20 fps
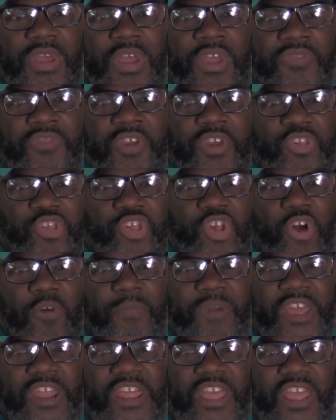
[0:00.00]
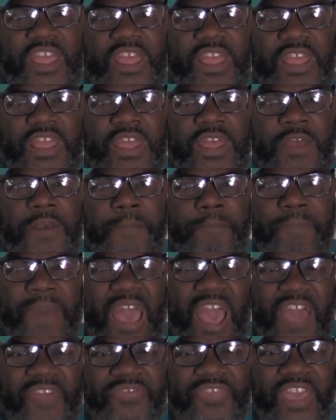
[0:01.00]
There's so many
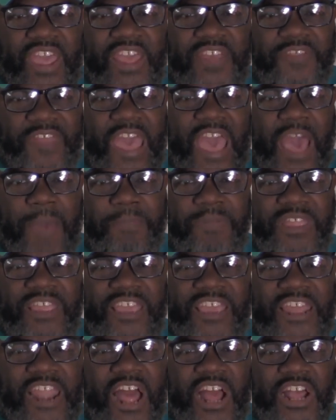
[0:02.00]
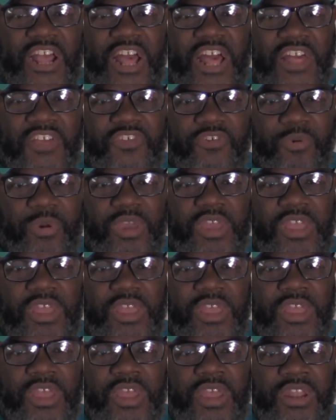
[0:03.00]
bad things happening in our country.
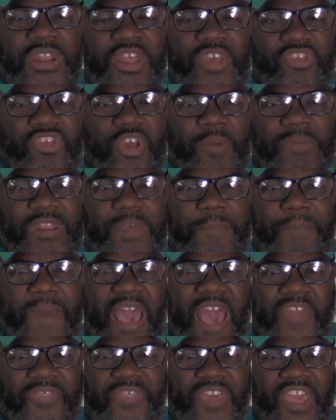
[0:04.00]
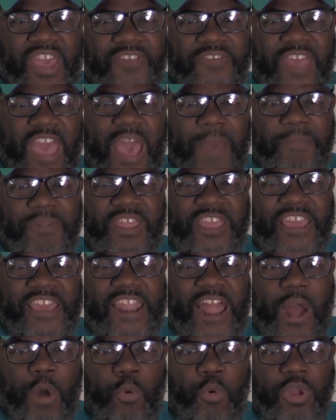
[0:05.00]
There's so many bad things happening in
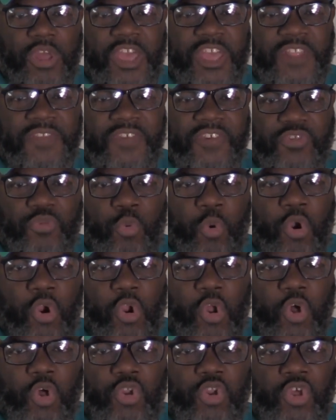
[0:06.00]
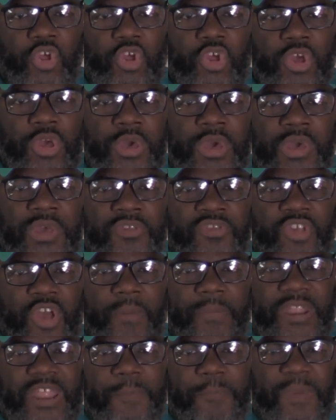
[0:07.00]
our in this world.
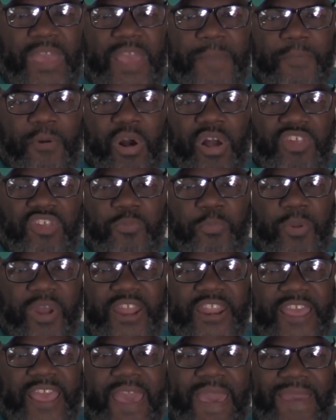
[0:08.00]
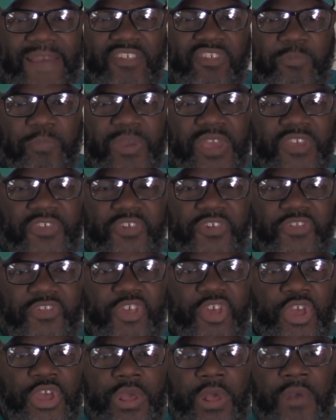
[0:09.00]
So many people are spreading hate
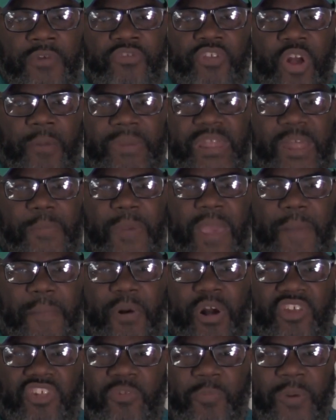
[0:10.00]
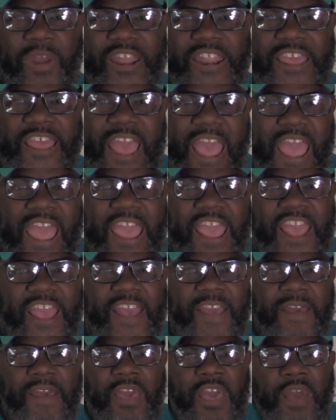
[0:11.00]
speeches. So many people are spreading hate.
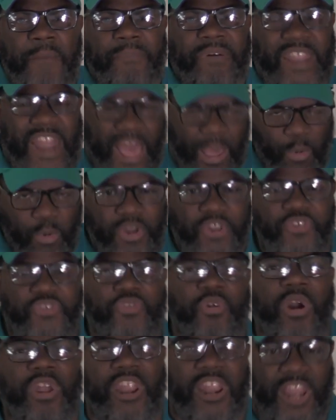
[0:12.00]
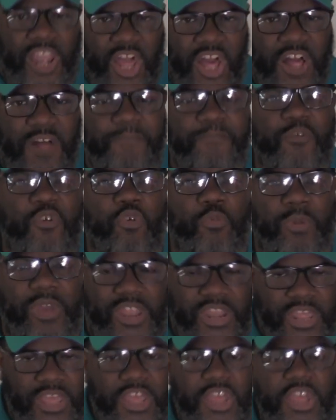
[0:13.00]
But I want to start a love
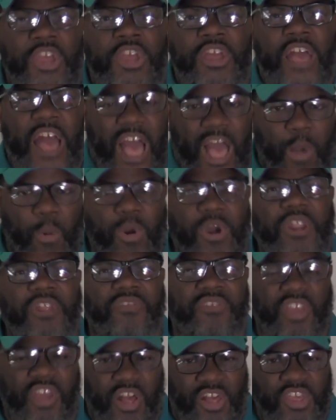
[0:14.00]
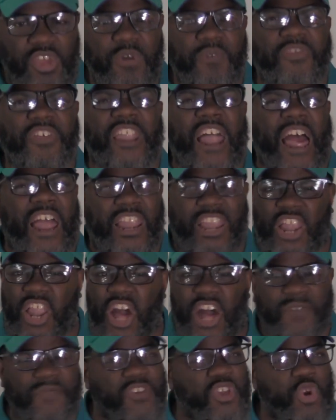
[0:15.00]
movement. I want to tell you that I
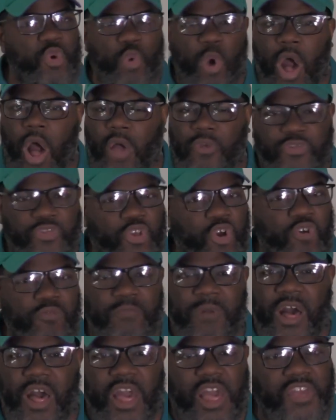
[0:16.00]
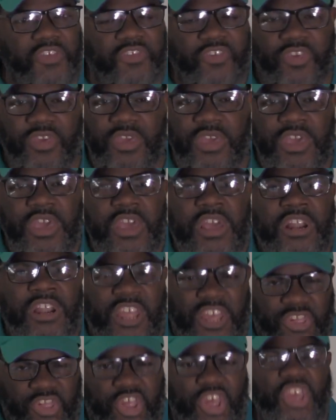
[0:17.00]
love you all so much.
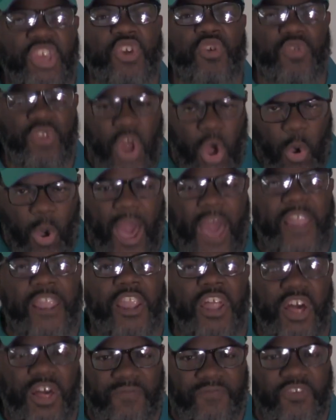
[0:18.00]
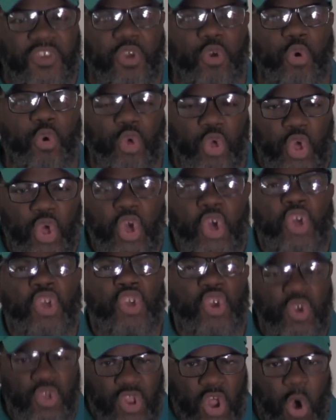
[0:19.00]
Listen, you know I love you.
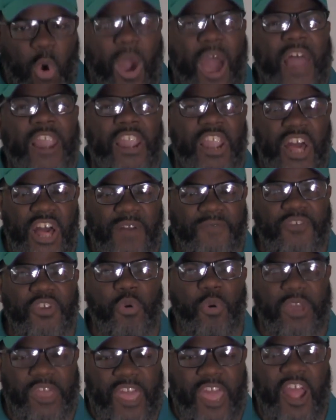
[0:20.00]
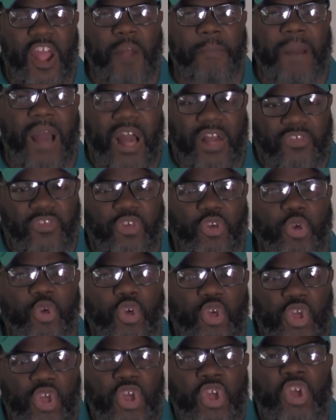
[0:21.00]
You know I love you and care about you.
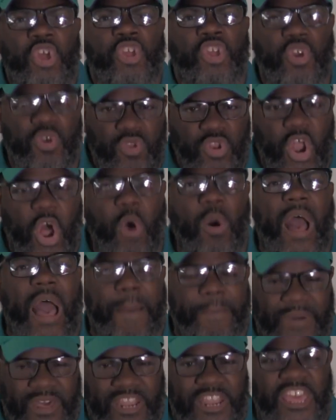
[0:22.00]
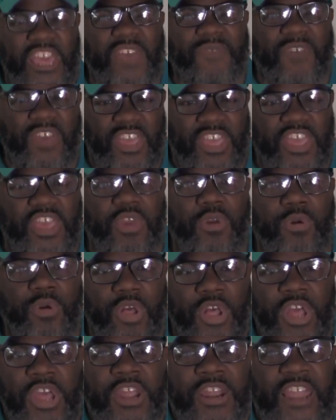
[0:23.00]
You know I believe in you.
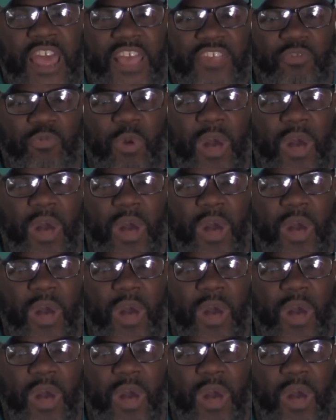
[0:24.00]
That's